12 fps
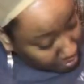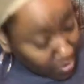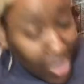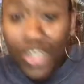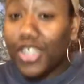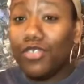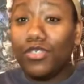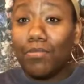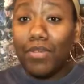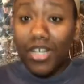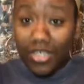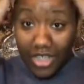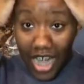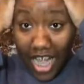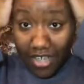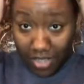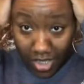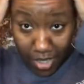Excuse the
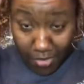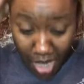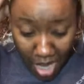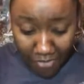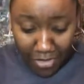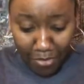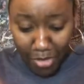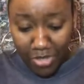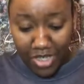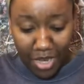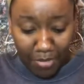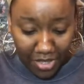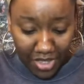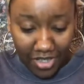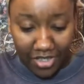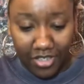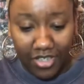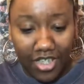mugshot, because I'm convict music up on the
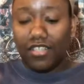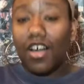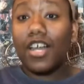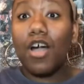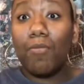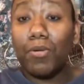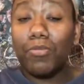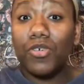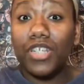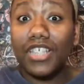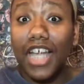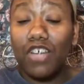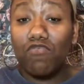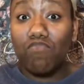hill. Lord, I hope I'm doing this thing